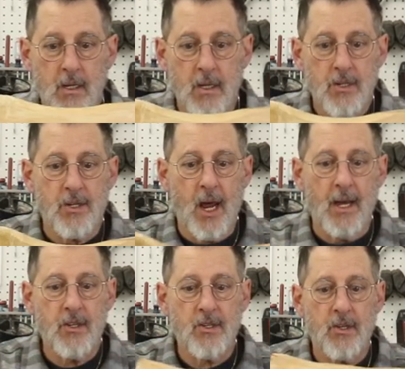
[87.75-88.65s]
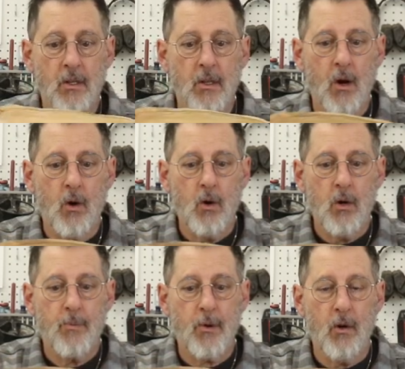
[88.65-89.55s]
this nice
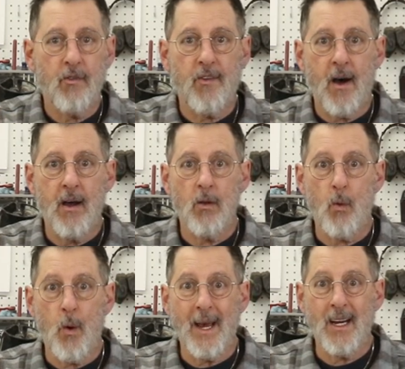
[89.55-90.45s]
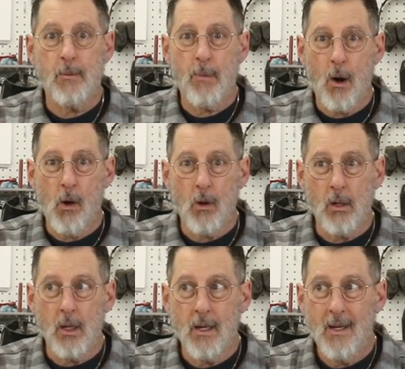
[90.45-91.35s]
low profile wing
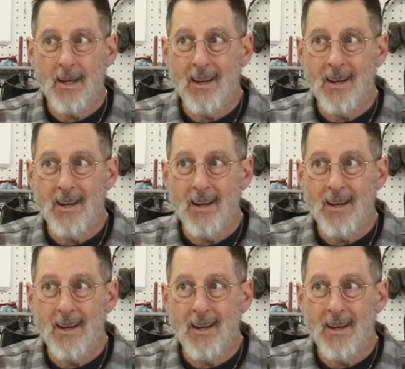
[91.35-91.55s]
bowl.